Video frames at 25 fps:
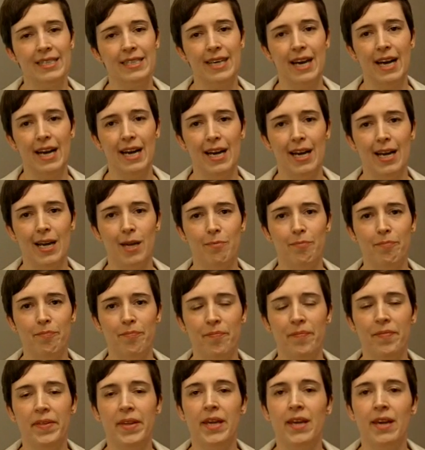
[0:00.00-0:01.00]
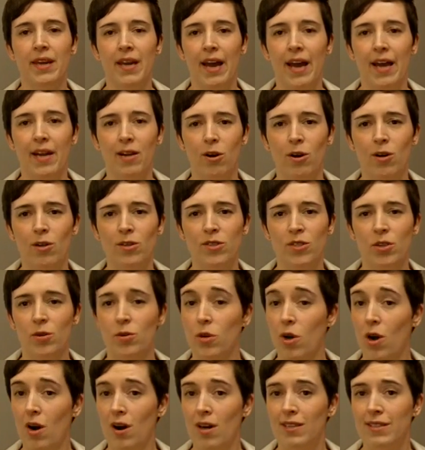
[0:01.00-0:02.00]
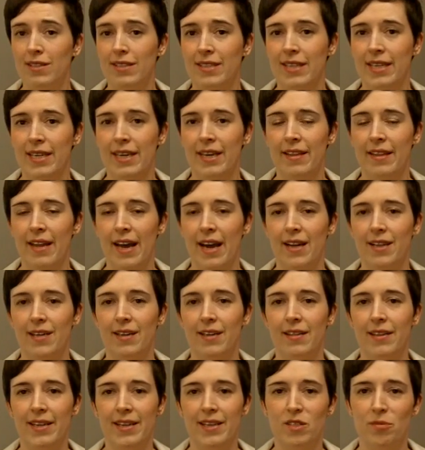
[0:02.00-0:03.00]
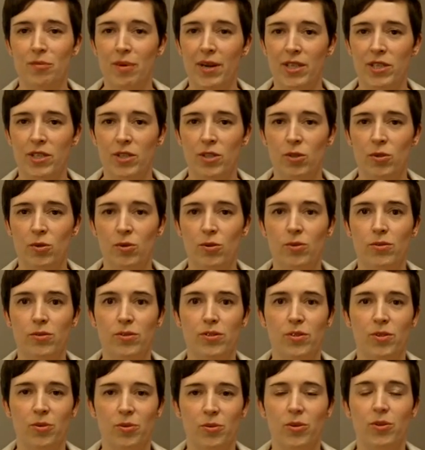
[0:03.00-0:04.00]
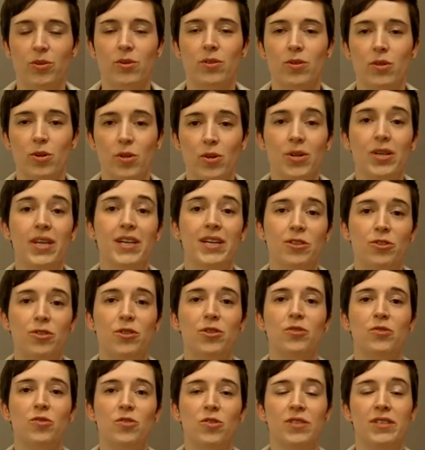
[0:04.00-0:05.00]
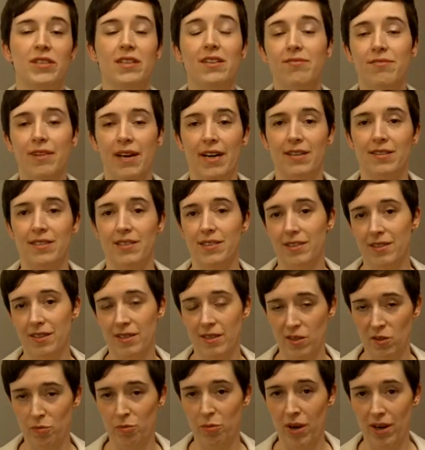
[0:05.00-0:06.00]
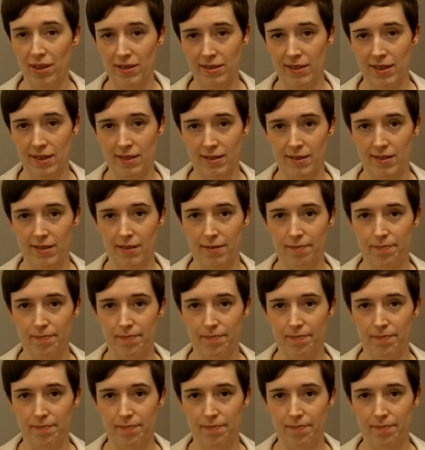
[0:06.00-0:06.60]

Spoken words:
in time and also costly in that the inspection tool could introduce defects into this process.